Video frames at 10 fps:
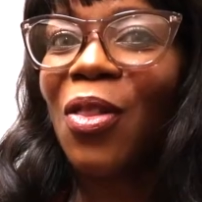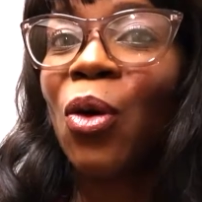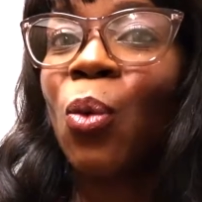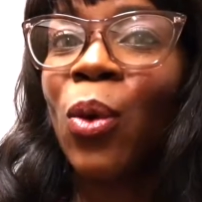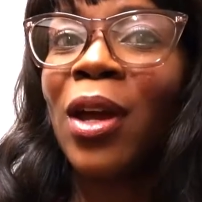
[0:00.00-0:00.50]

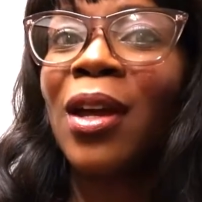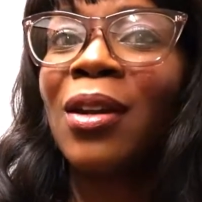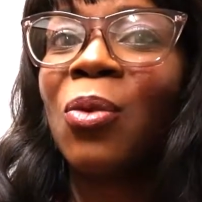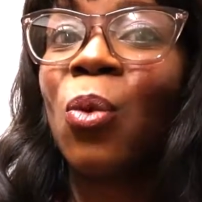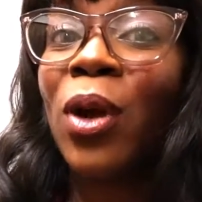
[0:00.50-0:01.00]
the
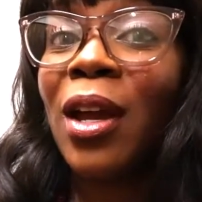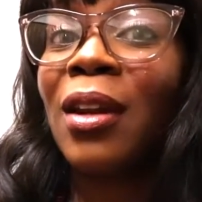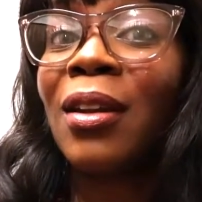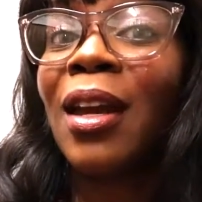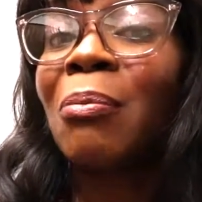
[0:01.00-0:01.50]

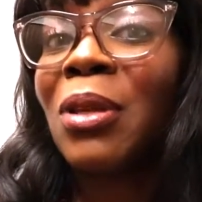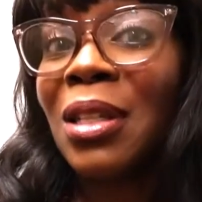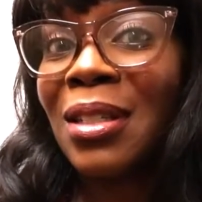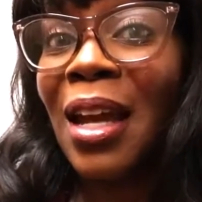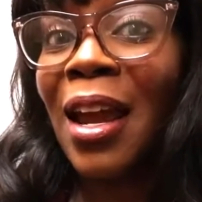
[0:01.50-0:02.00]
win-win can be
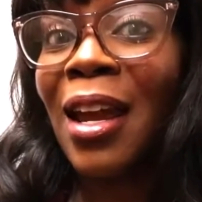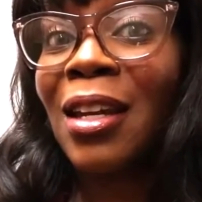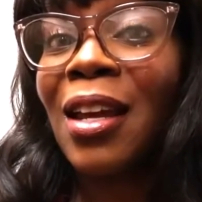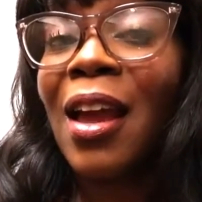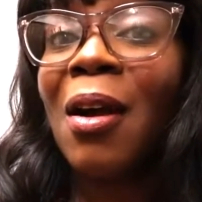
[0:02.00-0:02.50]

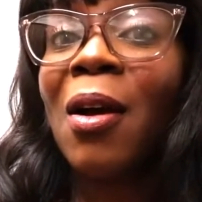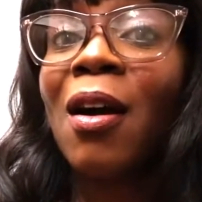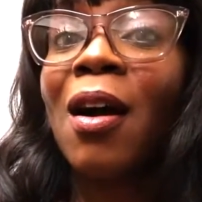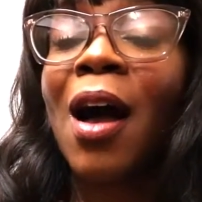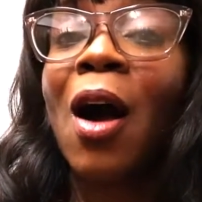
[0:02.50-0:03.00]
sustained
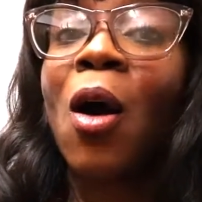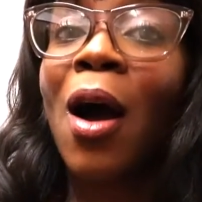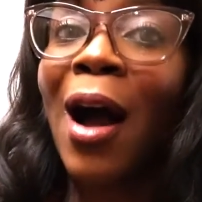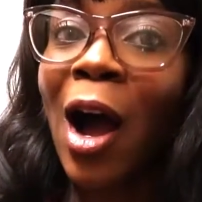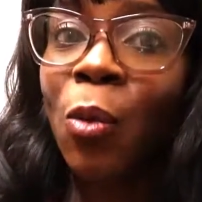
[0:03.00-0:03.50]

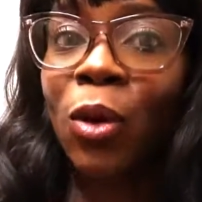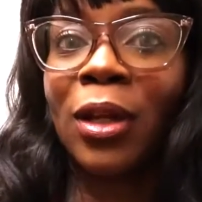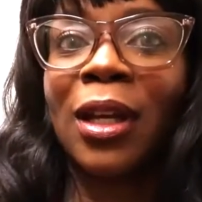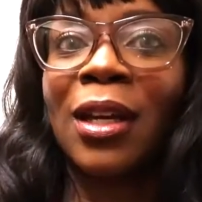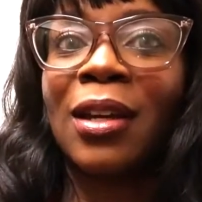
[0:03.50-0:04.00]

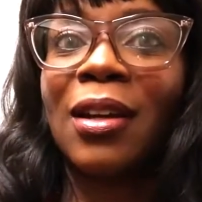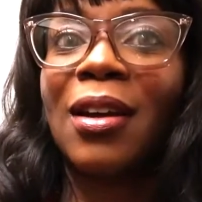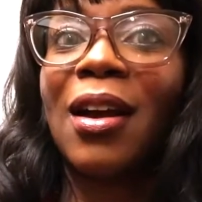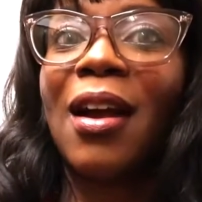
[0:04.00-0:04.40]
outwardly